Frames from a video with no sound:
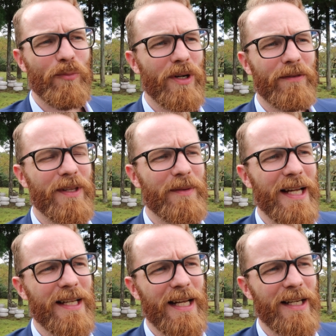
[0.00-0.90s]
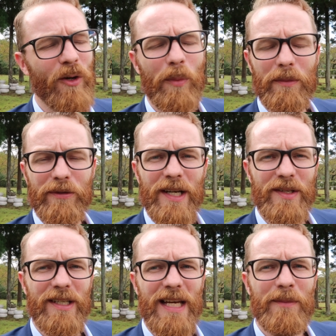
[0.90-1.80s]
one of them had had a Nobel Prize
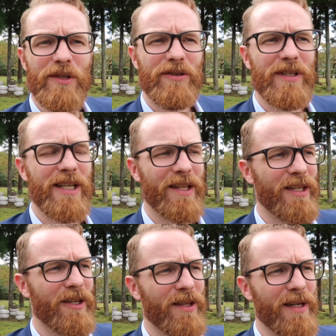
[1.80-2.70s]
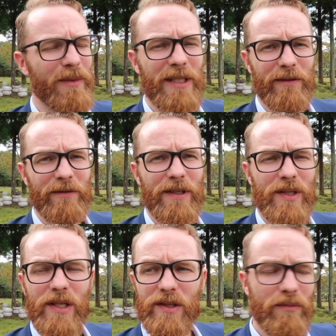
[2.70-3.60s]
in chemistry and the other, I believe, in
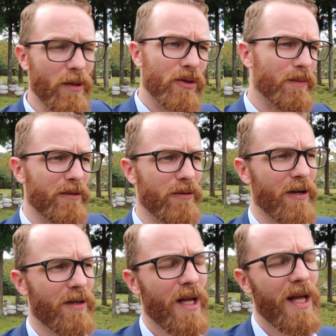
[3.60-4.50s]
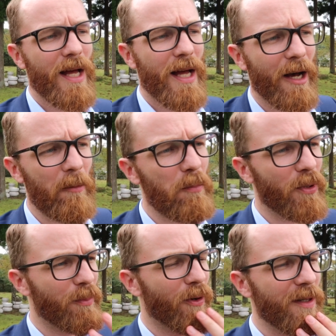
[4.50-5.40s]
physics. Could be wrong, um, but
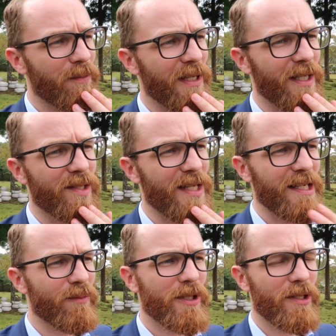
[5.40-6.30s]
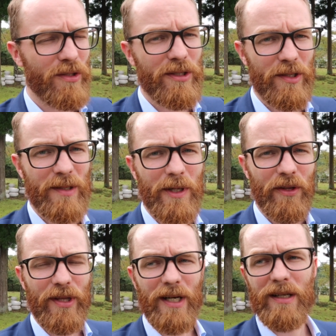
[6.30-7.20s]
the point being is I didn't want to discuss
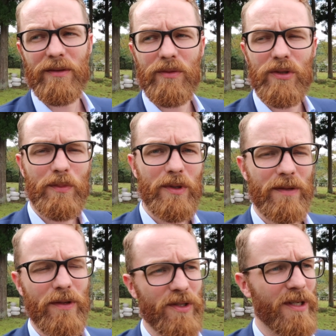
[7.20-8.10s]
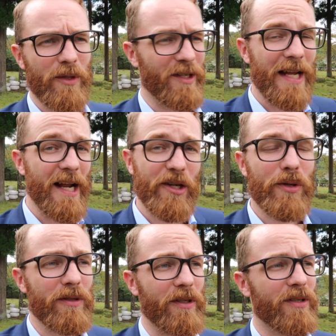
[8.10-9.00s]
about their specific subjects, and I
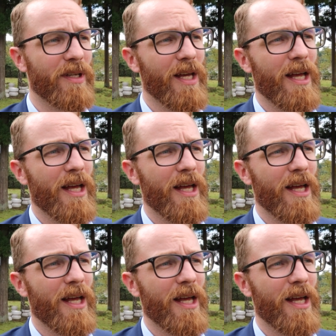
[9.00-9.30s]
couldn't